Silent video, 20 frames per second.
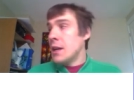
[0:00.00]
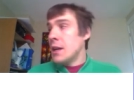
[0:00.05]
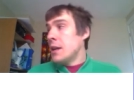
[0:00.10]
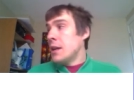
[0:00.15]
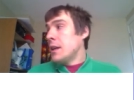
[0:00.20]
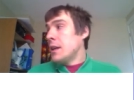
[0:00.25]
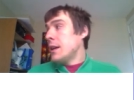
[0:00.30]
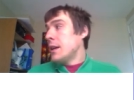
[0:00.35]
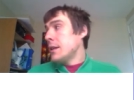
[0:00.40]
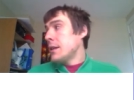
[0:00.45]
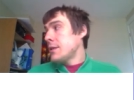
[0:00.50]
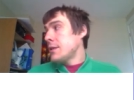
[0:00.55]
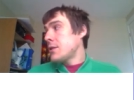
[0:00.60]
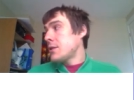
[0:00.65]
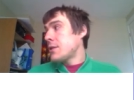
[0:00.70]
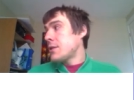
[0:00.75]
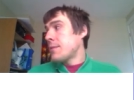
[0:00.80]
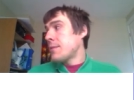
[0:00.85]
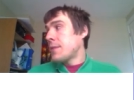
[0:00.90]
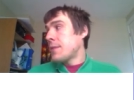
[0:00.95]
Let's
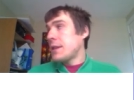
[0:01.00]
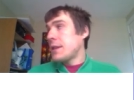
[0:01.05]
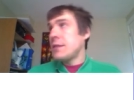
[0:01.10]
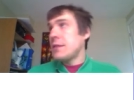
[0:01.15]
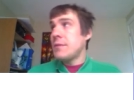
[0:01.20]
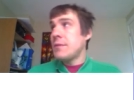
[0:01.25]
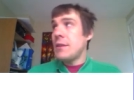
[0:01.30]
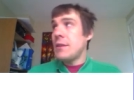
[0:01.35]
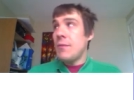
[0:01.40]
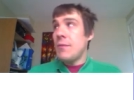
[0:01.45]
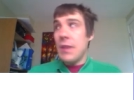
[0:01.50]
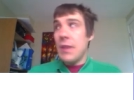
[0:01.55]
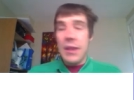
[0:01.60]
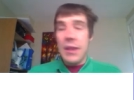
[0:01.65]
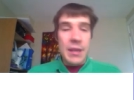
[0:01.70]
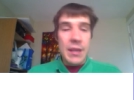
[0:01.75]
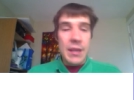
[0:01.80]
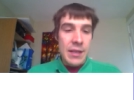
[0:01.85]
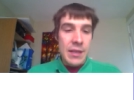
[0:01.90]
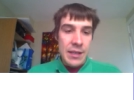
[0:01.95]
just jump right into it
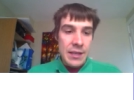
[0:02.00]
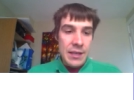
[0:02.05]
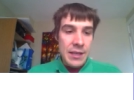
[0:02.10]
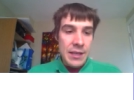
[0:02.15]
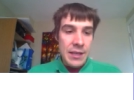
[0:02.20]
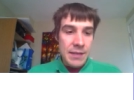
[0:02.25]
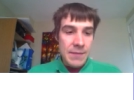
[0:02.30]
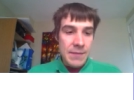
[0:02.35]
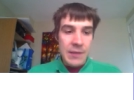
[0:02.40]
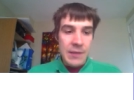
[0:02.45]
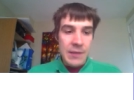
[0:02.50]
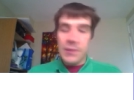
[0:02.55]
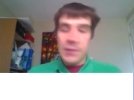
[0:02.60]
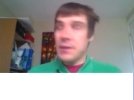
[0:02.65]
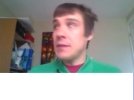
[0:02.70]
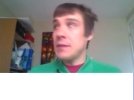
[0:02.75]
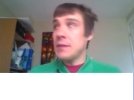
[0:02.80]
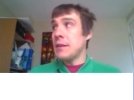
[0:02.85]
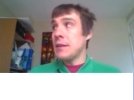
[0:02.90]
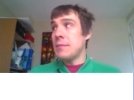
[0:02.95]
with kinetic molecular
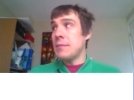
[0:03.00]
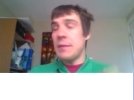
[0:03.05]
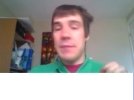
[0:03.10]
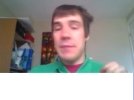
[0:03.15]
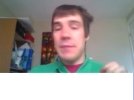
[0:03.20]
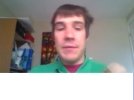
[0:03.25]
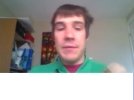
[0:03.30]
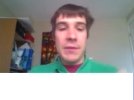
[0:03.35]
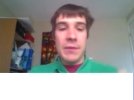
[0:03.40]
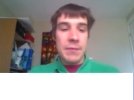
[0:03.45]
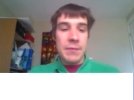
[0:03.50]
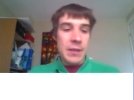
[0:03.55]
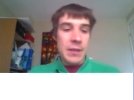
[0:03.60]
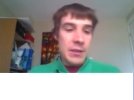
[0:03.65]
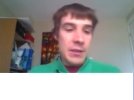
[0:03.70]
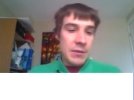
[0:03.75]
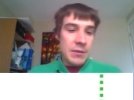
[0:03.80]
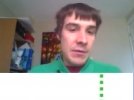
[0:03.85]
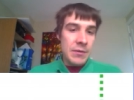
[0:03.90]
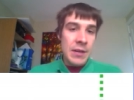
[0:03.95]
theory, but before we
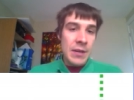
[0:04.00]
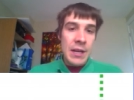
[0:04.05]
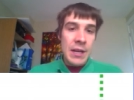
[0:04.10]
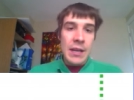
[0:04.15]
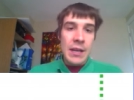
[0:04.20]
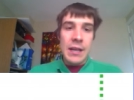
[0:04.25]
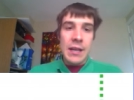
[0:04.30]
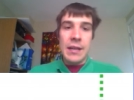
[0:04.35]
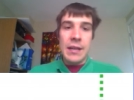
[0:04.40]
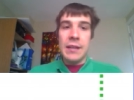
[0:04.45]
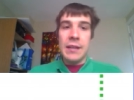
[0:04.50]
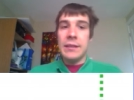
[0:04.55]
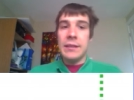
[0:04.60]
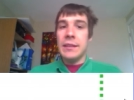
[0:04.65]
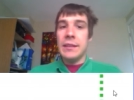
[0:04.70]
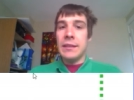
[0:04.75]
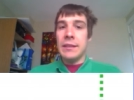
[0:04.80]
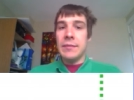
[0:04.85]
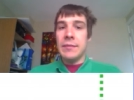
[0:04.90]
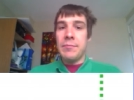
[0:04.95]
do, a
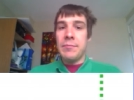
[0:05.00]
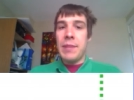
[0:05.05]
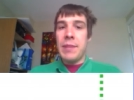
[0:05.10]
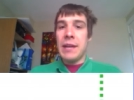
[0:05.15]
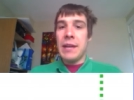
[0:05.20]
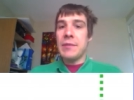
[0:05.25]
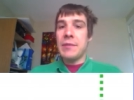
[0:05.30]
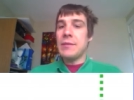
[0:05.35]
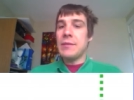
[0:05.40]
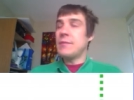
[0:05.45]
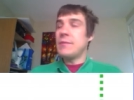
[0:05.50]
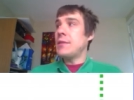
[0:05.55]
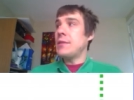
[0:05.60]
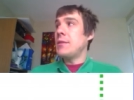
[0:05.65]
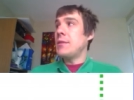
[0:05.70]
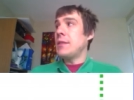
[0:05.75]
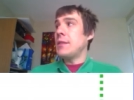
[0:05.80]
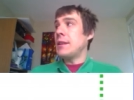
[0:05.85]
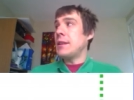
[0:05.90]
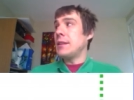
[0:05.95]
little background
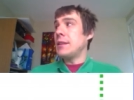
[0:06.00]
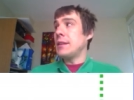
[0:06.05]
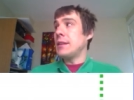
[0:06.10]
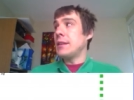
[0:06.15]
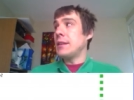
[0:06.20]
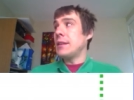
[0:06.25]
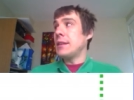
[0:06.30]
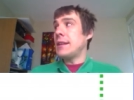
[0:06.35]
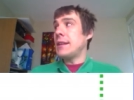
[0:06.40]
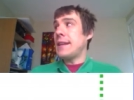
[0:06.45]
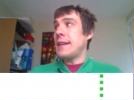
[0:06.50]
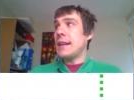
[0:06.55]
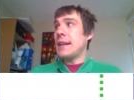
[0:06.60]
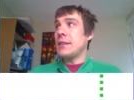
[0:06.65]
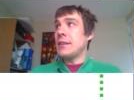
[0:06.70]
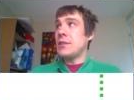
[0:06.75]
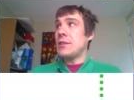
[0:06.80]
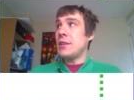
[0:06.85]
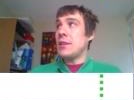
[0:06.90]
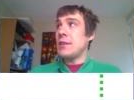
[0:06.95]
info and a little
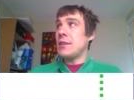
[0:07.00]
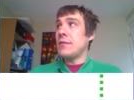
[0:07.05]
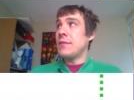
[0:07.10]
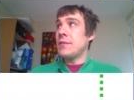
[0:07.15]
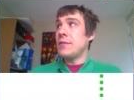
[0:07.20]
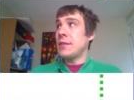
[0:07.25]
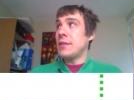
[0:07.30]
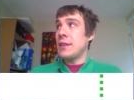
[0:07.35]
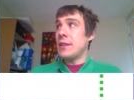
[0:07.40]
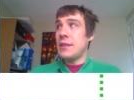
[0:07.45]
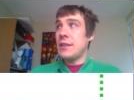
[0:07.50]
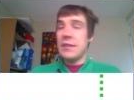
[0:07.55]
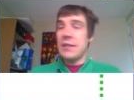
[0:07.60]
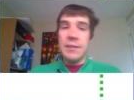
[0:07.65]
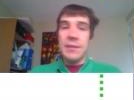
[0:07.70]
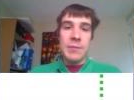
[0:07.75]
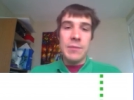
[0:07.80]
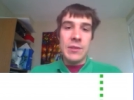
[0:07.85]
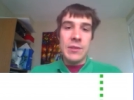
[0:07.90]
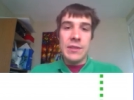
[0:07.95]
analogy for
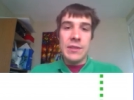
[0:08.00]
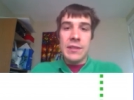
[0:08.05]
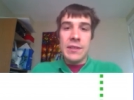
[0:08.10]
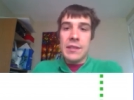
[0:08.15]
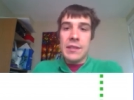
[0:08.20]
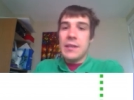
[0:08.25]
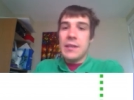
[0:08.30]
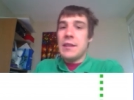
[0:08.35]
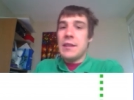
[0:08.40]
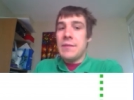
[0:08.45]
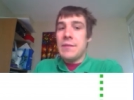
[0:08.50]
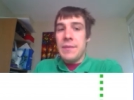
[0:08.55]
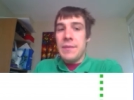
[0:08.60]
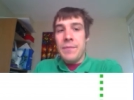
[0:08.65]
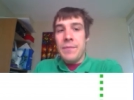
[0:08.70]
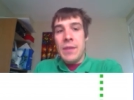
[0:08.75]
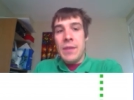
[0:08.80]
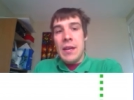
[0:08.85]
distributions and cutoffs.